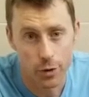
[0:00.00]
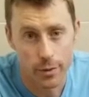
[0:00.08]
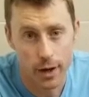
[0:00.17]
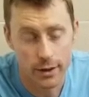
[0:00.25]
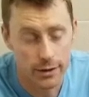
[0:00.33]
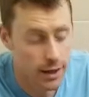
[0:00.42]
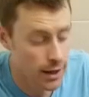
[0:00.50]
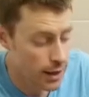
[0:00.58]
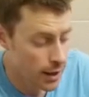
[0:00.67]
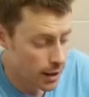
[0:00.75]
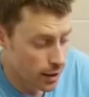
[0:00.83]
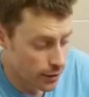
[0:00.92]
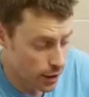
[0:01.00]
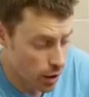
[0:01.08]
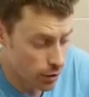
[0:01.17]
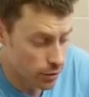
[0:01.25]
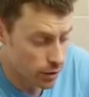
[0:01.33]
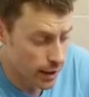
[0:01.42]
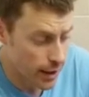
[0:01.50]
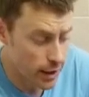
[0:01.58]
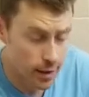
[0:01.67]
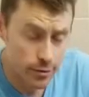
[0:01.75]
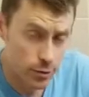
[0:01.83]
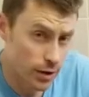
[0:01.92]
bucks. The underlay
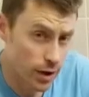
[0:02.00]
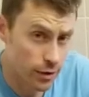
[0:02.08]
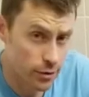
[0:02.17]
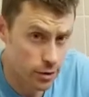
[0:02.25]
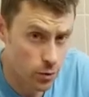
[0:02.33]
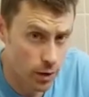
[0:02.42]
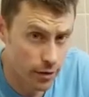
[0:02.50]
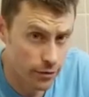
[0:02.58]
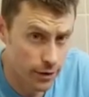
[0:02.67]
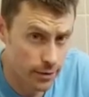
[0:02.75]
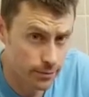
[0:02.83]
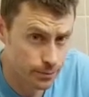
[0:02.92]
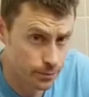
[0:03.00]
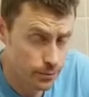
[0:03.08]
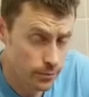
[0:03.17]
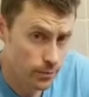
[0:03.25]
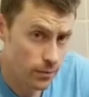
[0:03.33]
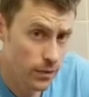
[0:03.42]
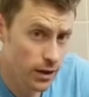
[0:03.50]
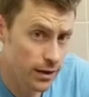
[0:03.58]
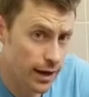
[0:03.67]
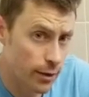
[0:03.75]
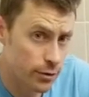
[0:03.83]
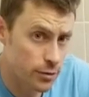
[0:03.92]
comes with 100 square feet.
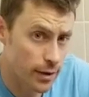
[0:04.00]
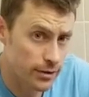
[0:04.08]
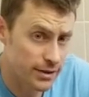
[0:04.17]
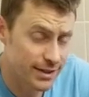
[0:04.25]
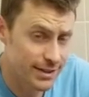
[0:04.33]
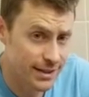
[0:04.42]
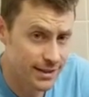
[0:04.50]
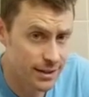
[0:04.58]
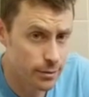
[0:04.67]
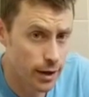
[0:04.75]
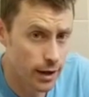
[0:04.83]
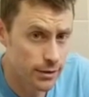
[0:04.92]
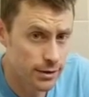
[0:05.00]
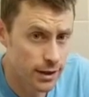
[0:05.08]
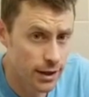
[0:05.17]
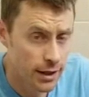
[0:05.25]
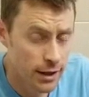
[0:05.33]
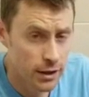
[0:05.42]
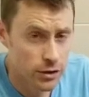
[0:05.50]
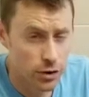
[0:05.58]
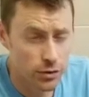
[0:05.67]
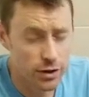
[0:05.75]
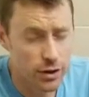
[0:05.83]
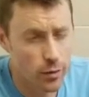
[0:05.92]
That was about 60 bucks.
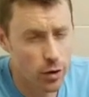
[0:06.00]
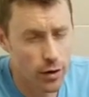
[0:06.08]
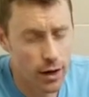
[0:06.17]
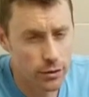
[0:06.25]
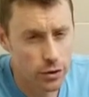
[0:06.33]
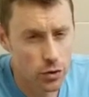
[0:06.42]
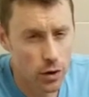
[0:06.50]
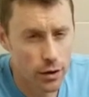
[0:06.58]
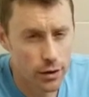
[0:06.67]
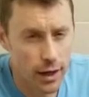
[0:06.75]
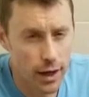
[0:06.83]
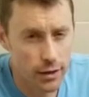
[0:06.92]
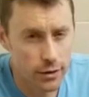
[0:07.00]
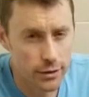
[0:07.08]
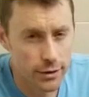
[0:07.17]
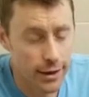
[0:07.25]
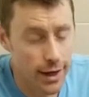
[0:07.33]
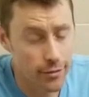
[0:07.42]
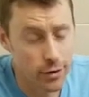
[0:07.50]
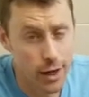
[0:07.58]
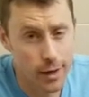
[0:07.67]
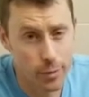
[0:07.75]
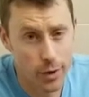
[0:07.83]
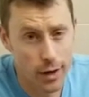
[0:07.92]
So somewhere around $200 and I have a
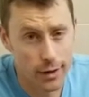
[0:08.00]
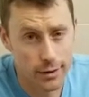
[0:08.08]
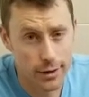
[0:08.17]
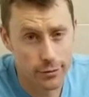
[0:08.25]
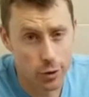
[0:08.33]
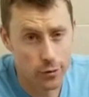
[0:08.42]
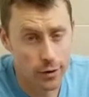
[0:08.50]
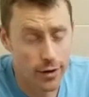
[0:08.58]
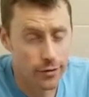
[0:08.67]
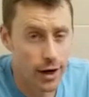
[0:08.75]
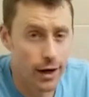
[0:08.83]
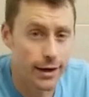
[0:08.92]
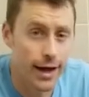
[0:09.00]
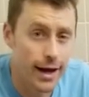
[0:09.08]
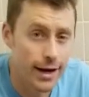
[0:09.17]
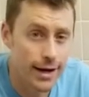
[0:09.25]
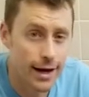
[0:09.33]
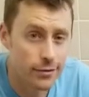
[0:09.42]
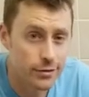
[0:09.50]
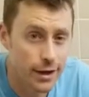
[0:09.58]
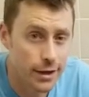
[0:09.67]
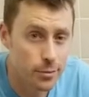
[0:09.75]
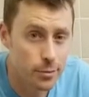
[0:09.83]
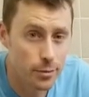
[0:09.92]
lot of product left over. I've got eight out of
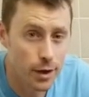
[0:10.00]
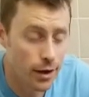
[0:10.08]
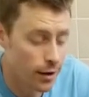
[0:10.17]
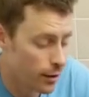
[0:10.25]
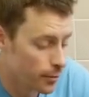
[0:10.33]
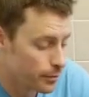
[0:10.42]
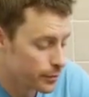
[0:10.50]
10 um,